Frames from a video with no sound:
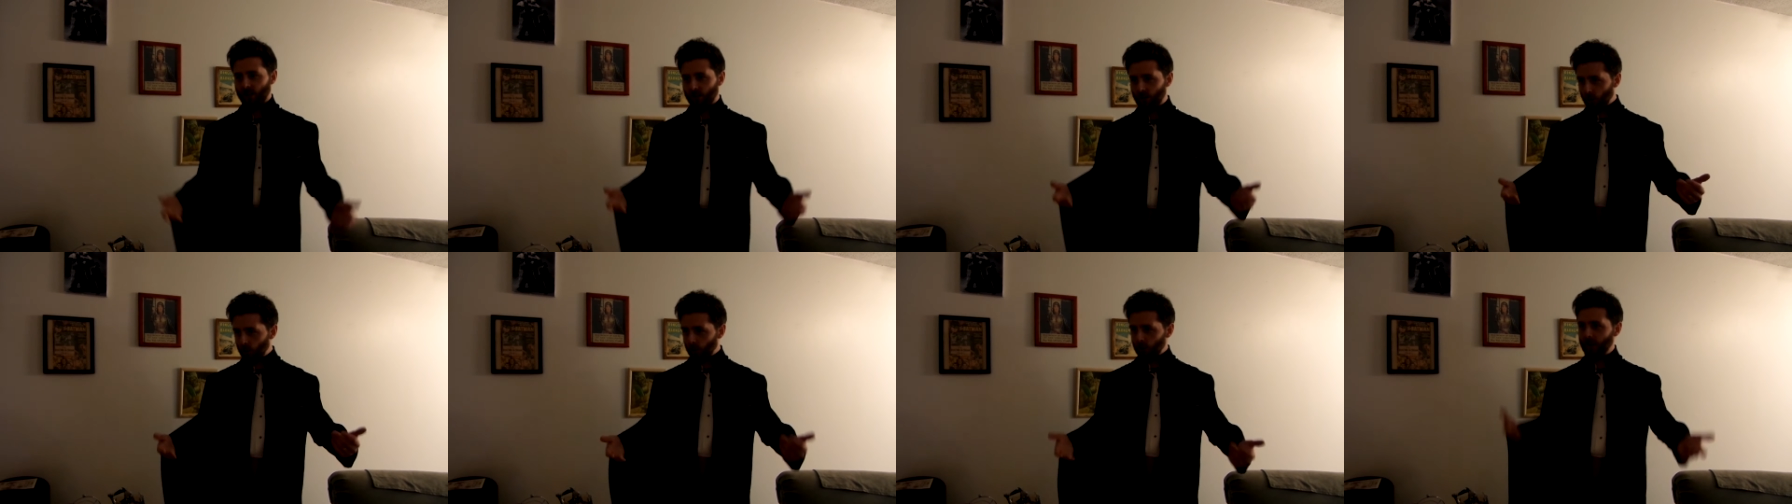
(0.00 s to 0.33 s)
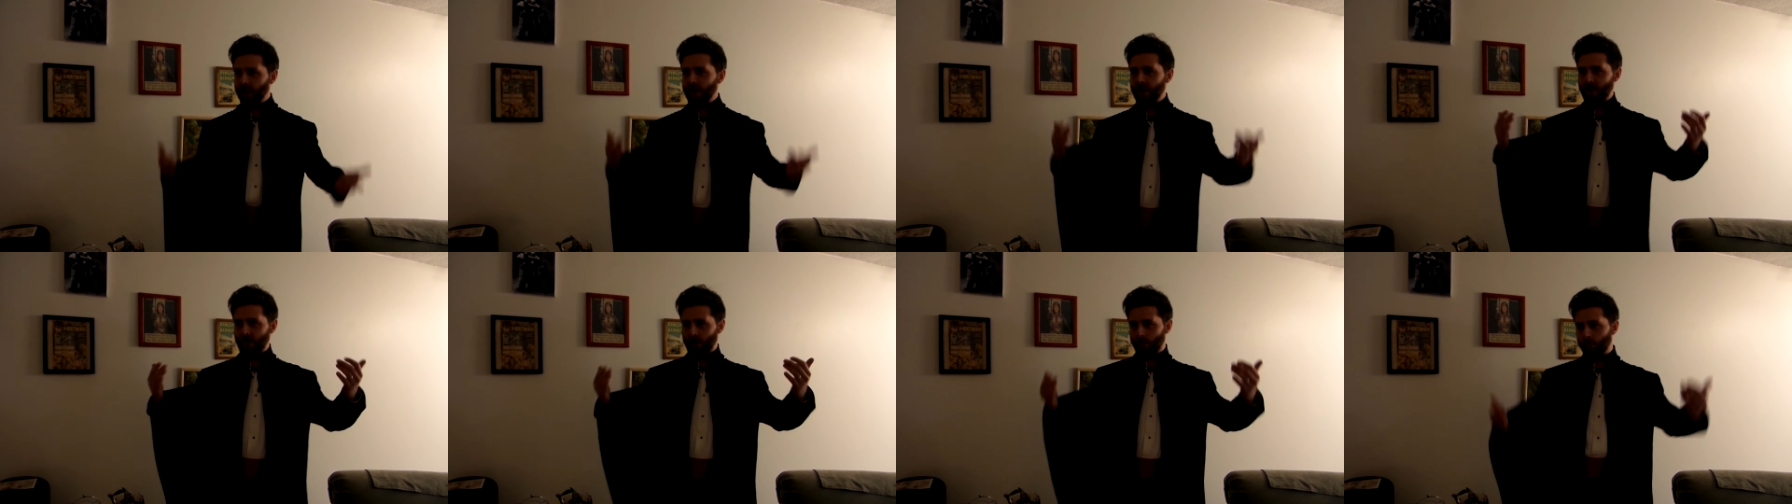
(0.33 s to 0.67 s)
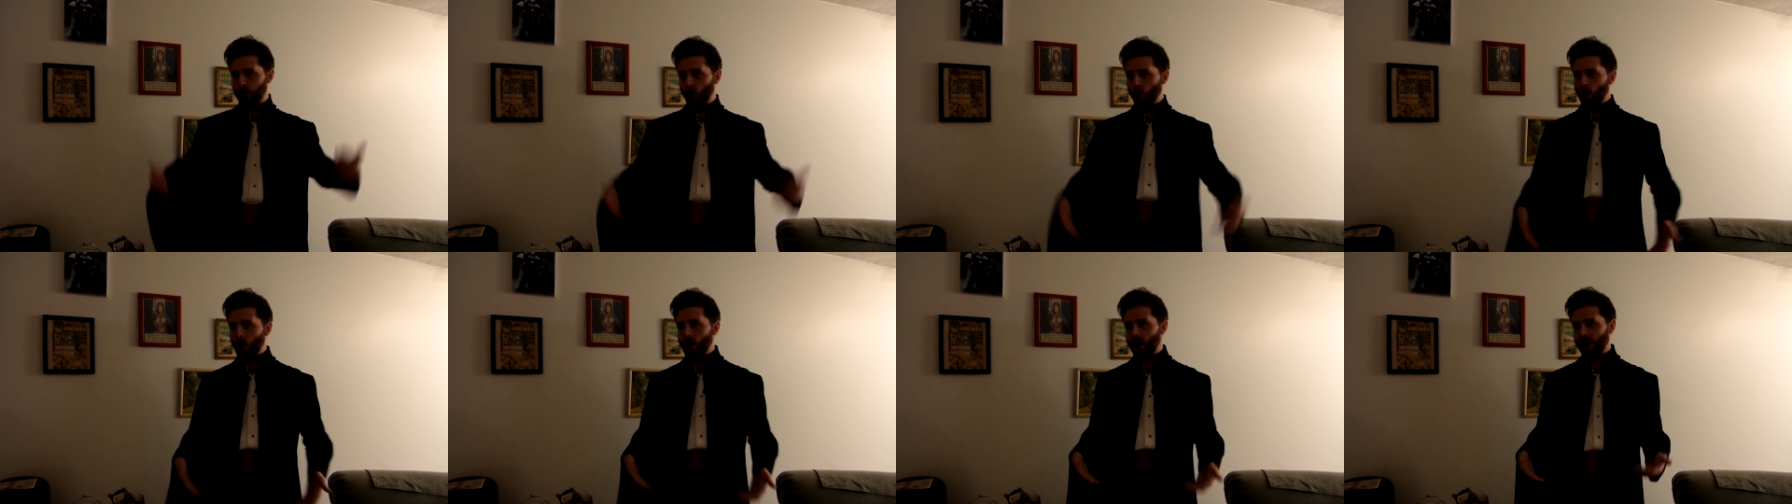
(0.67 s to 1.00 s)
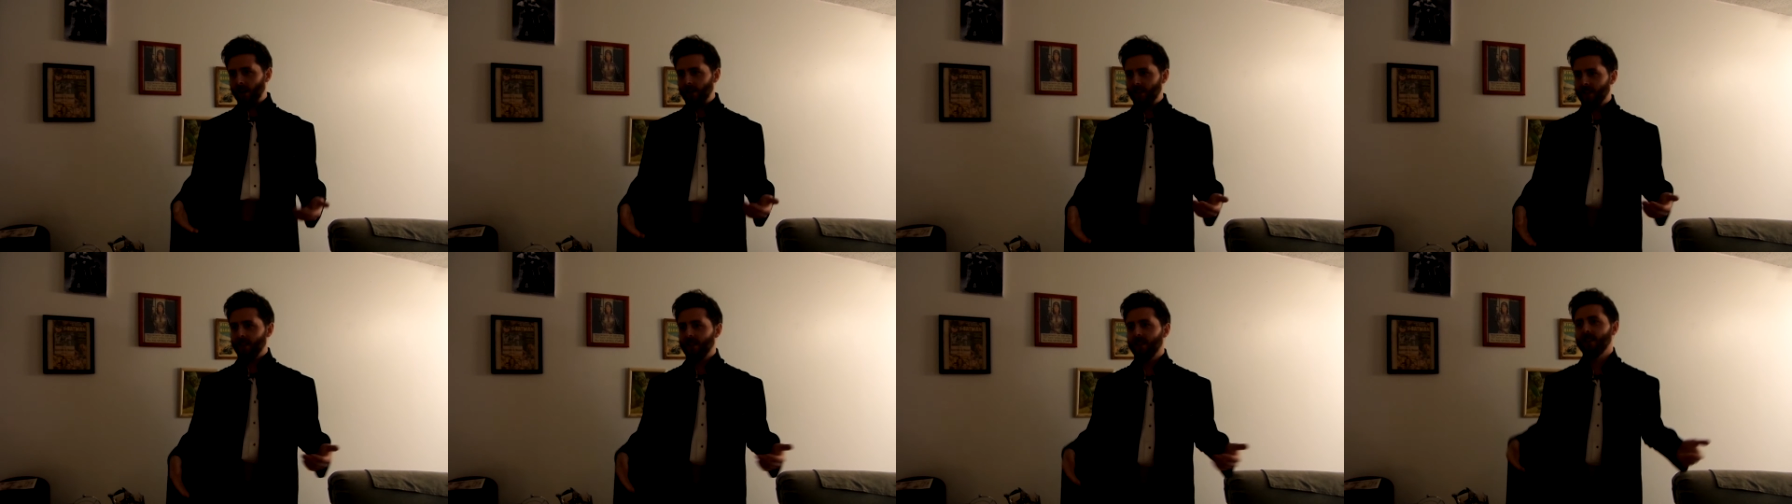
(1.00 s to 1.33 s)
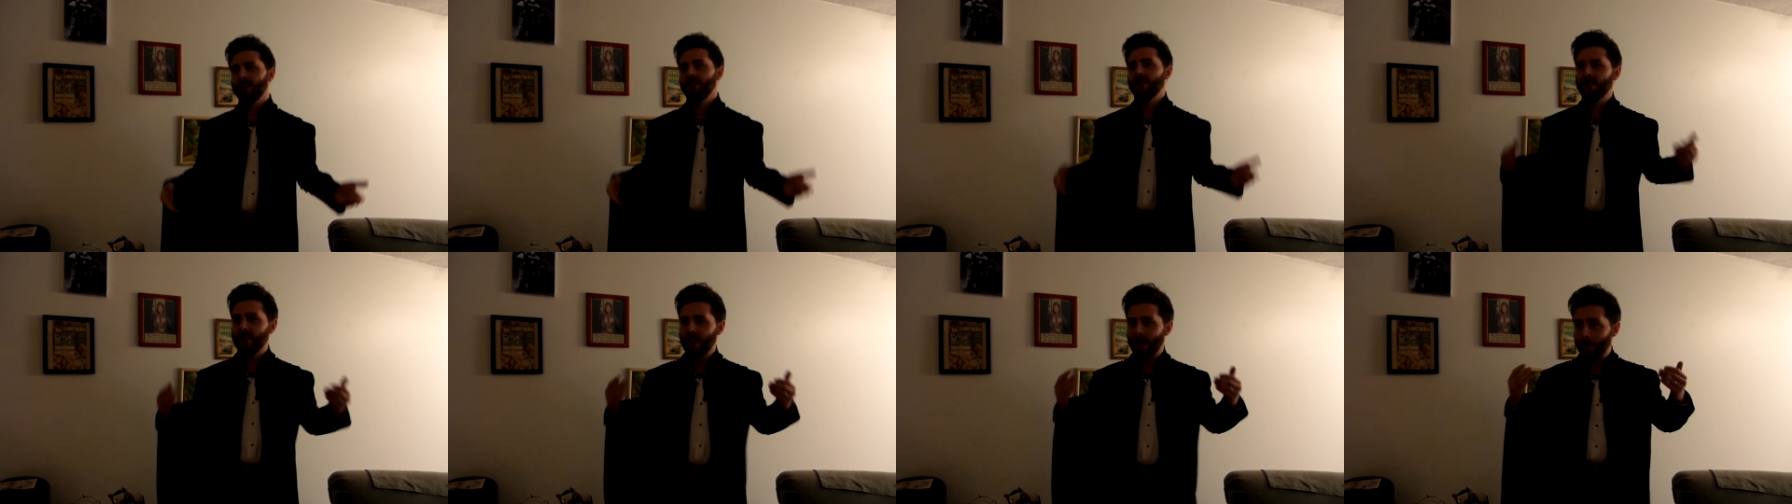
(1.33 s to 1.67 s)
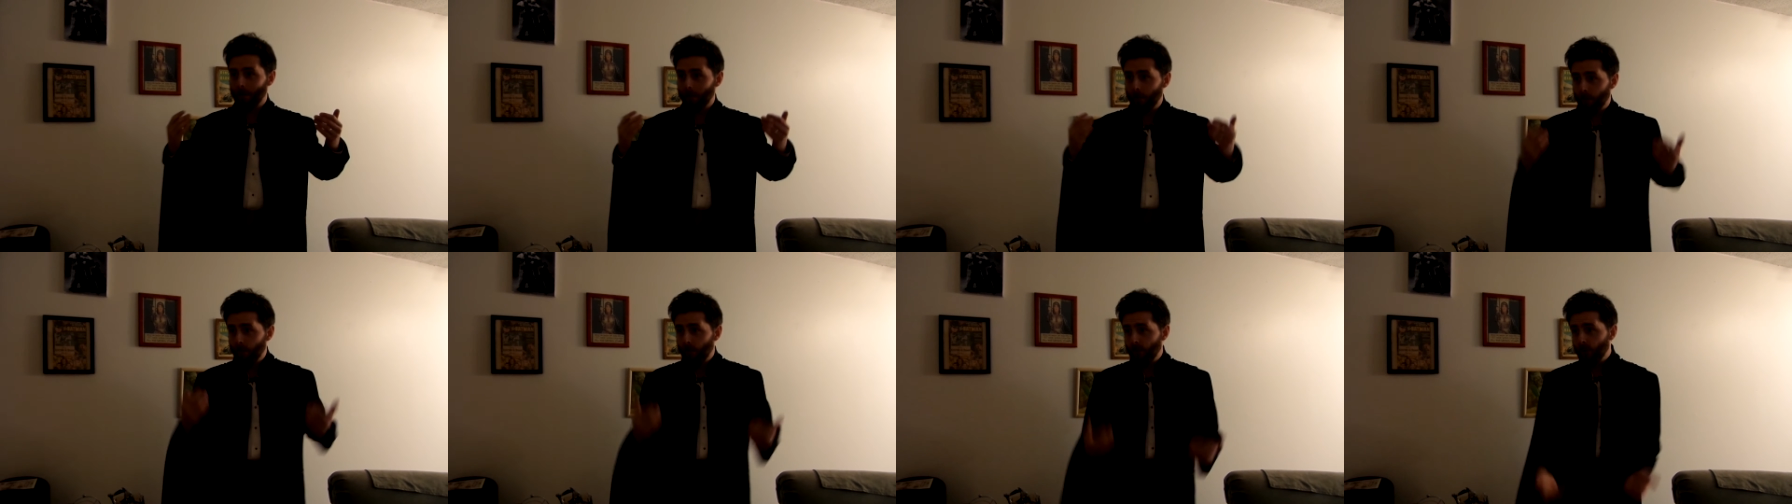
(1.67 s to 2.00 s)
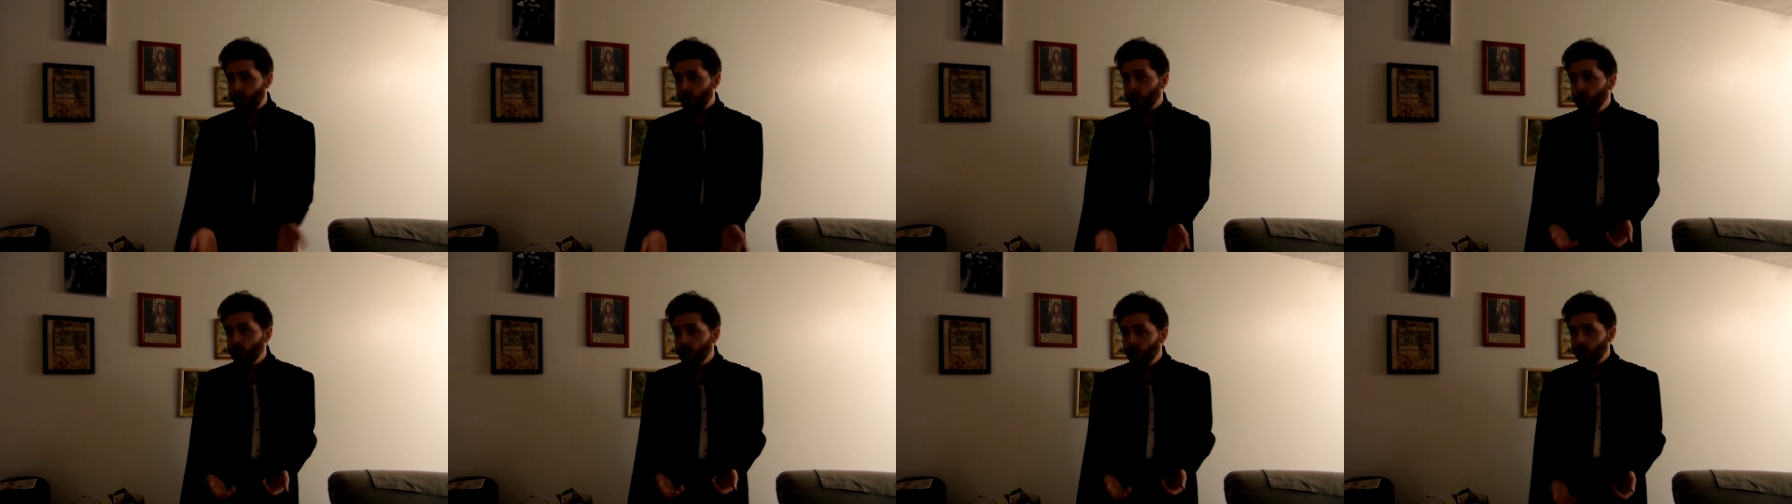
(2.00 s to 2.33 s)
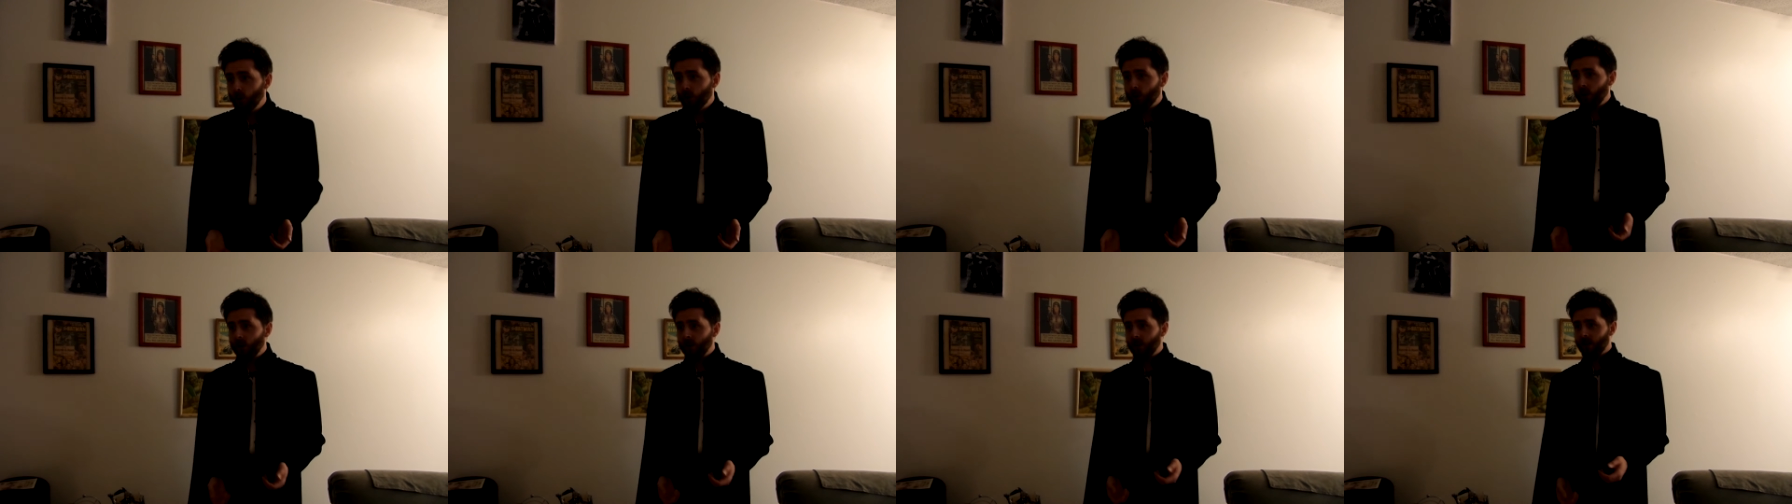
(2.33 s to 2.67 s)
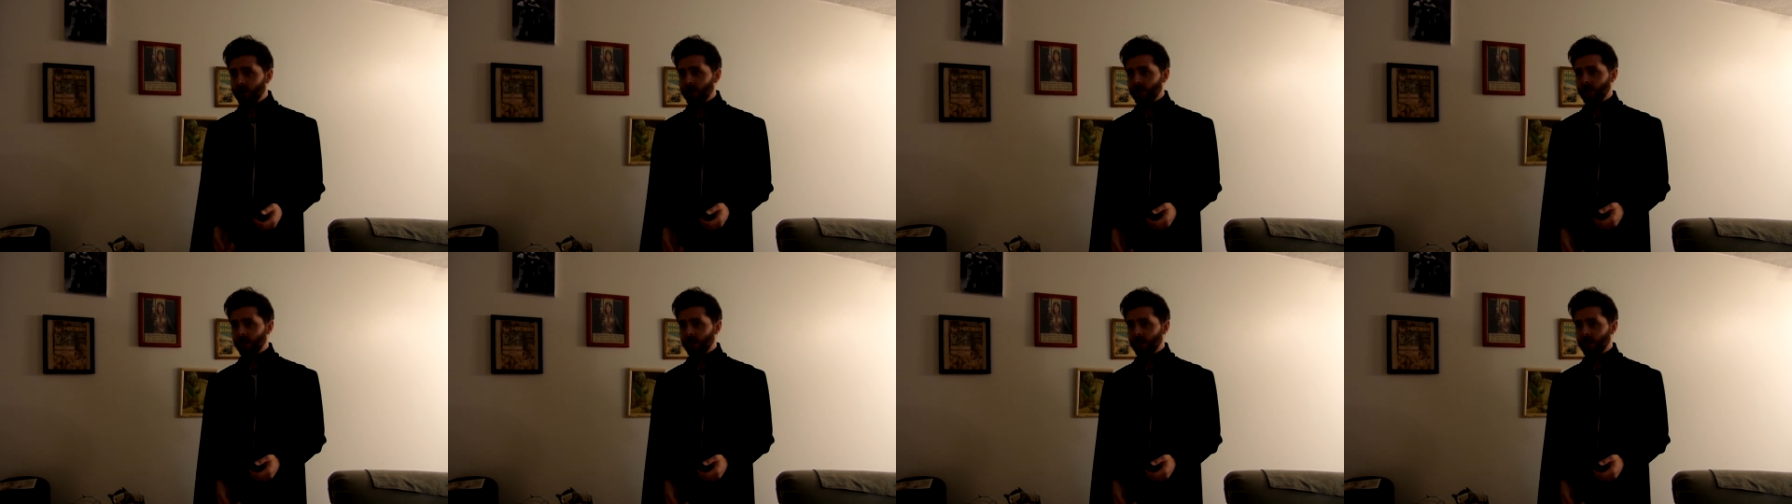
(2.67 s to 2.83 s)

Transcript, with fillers: tool in a box, step two.